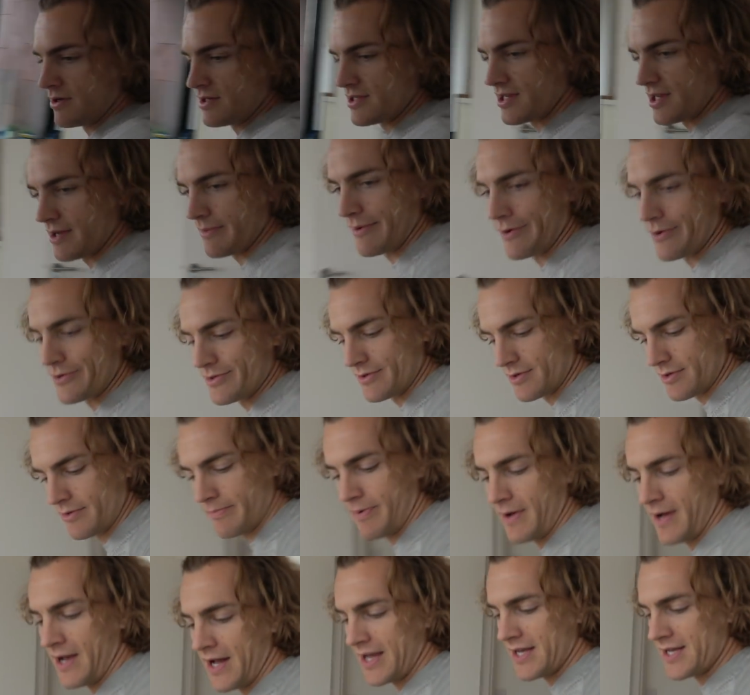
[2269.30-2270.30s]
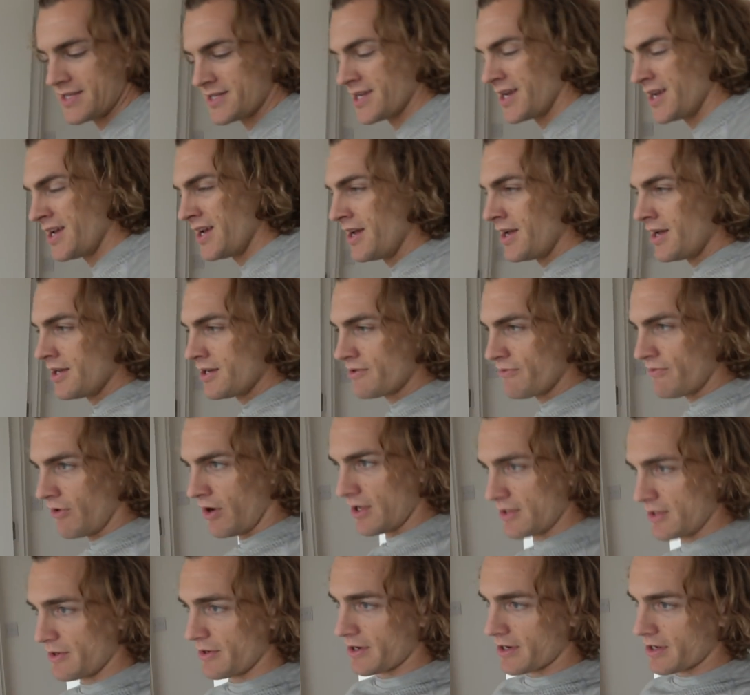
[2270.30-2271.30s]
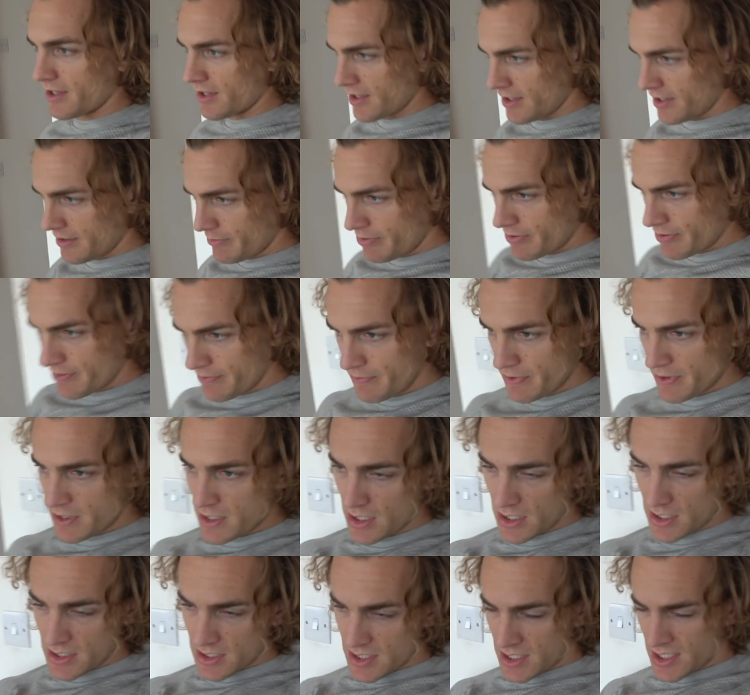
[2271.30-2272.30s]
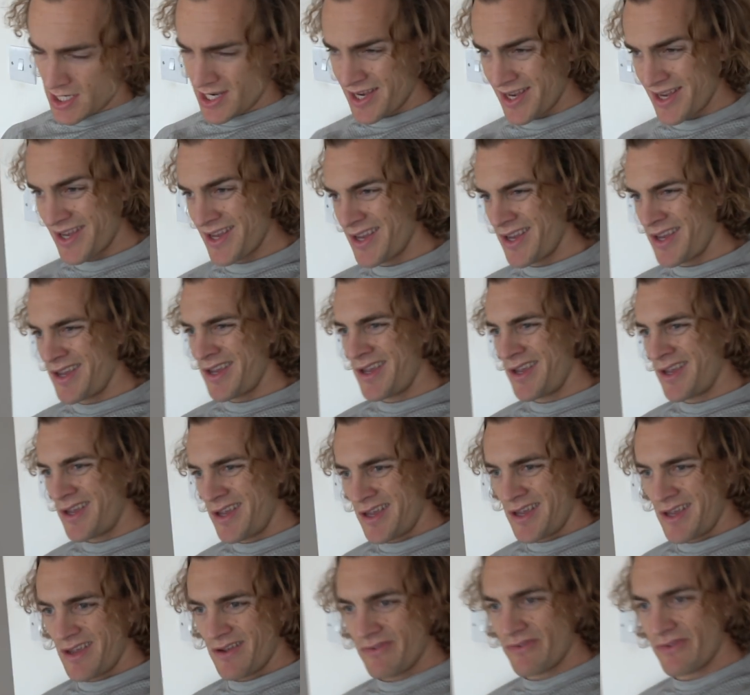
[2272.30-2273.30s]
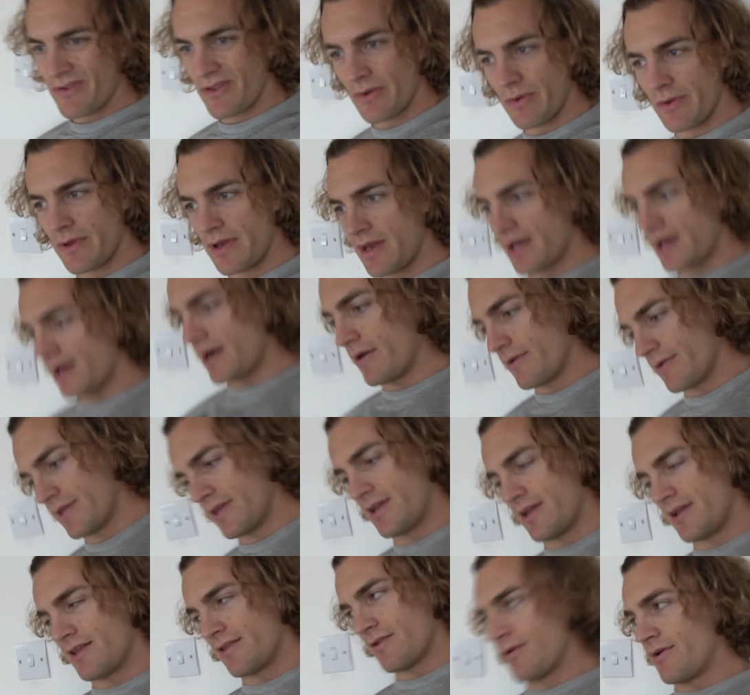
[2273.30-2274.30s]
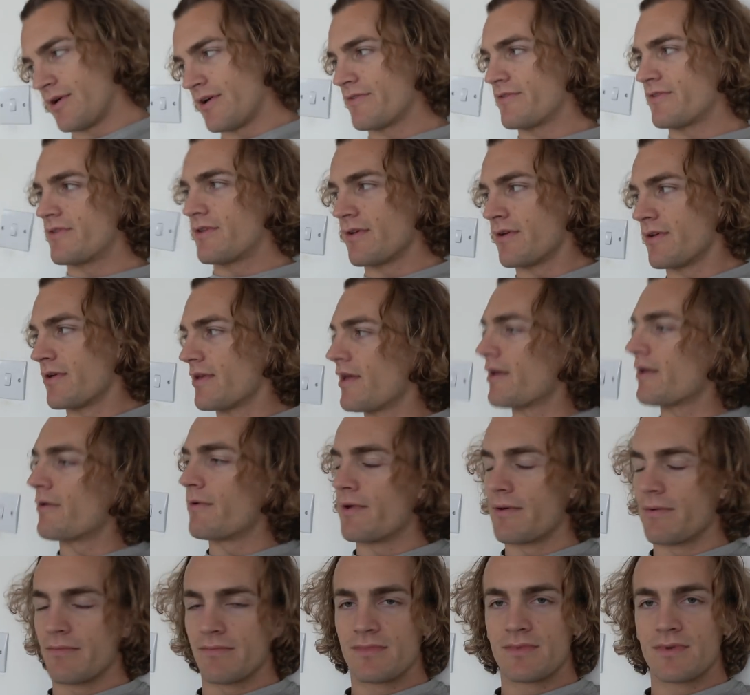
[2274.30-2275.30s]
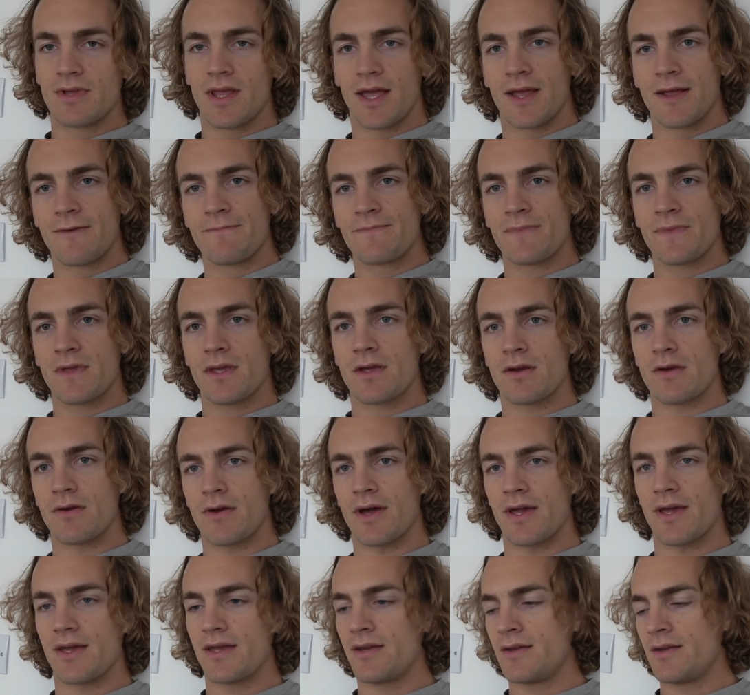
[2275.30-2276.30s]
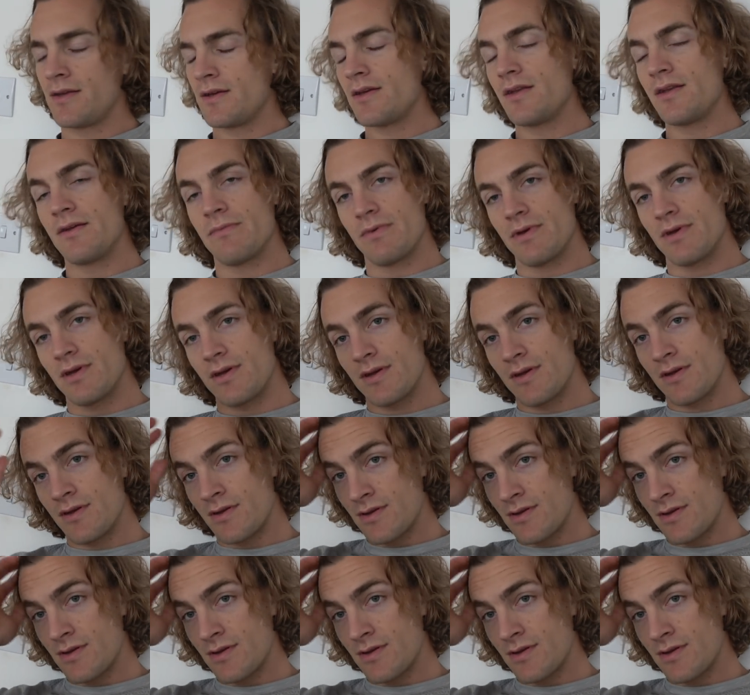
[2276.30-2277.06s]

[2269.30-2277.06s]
gonna say emotional goodbyes. Just thought I'd do a clip because if we do it now then I don't have to do it like when I'm like crying in a bit.